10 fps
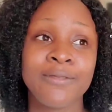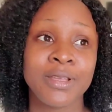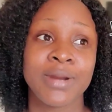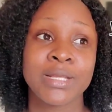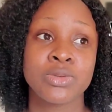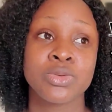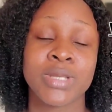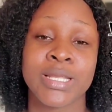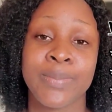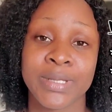the right to tell
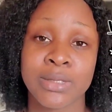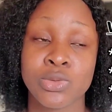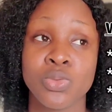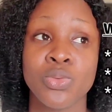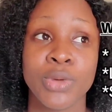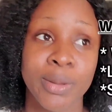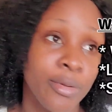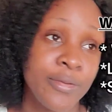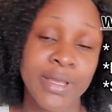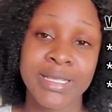the person to
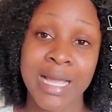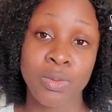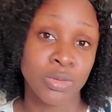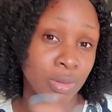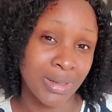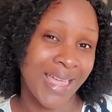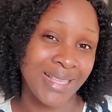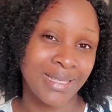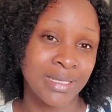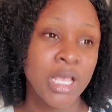remove it. I don't like
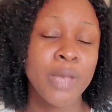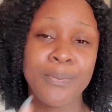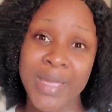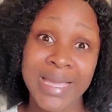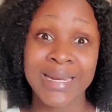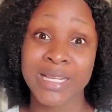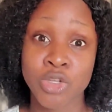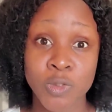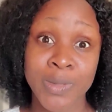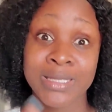this, make an
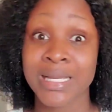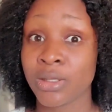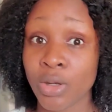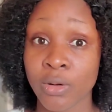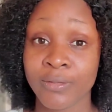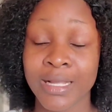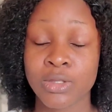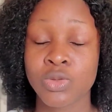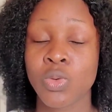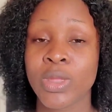adjustment and all of that.
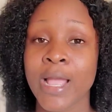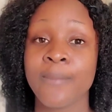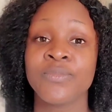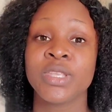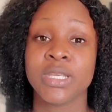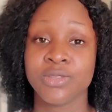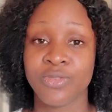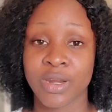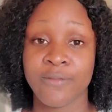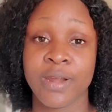So yeah, it's
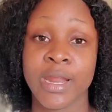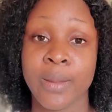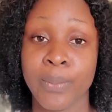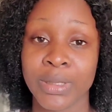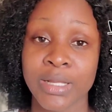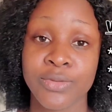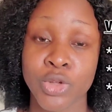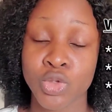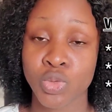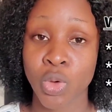very, very important for you
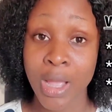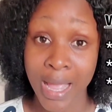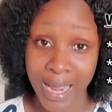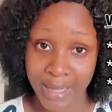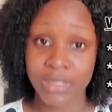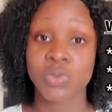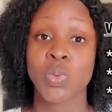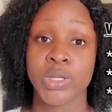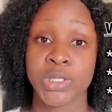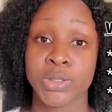to ask
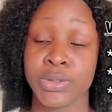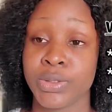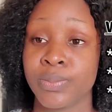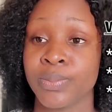questions.